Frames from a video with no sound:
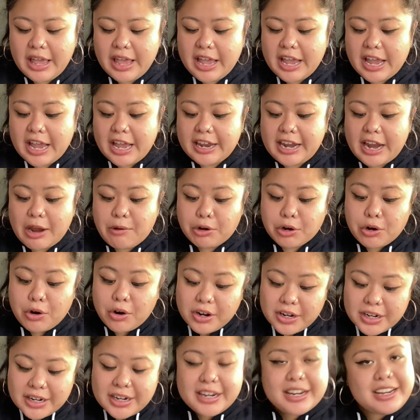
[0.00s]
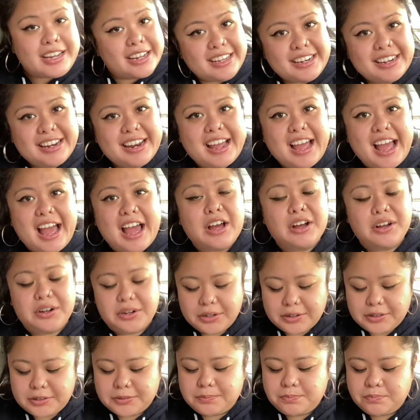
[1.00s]
and I recorded it at
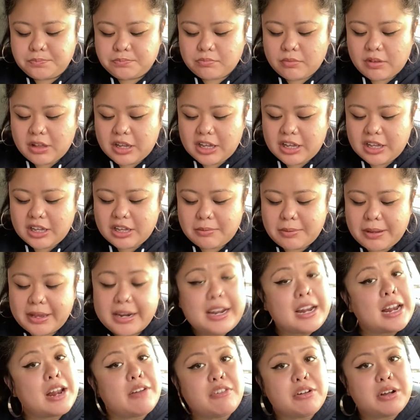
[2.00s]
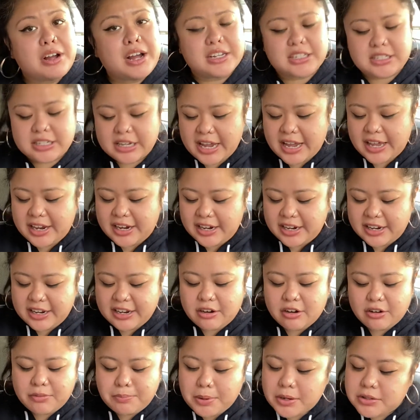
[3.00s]
home um, and I never got to edit it
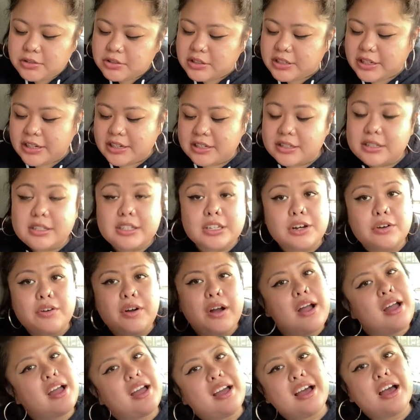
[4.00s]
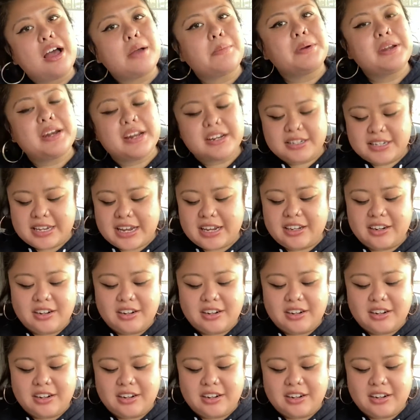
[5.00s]
or post it. So I'm gonna tag it